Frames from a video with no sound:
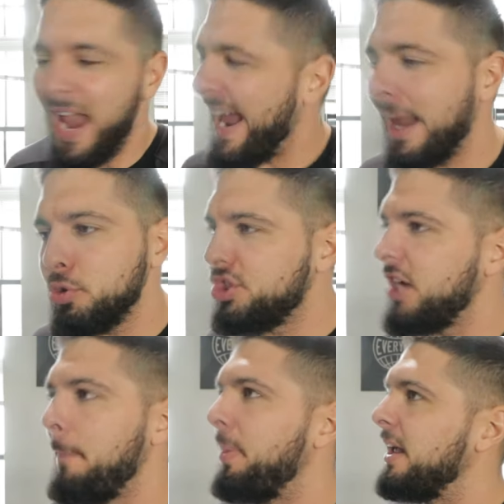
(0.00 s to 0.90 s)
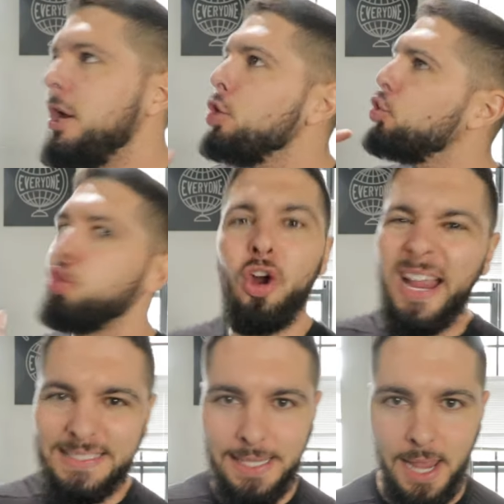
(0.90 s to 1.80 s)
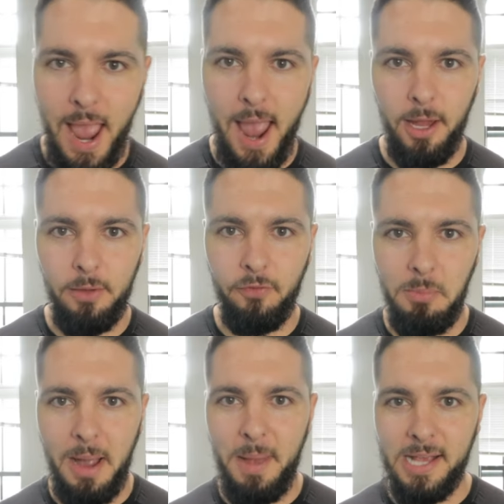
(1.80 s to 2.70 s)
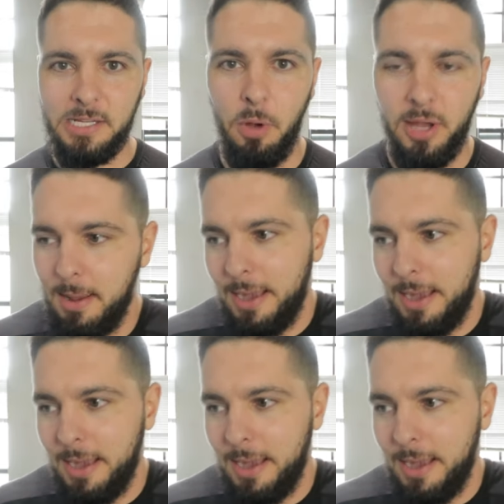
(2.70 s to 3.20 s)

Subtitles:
and I was jumping crazy high for my basketball game.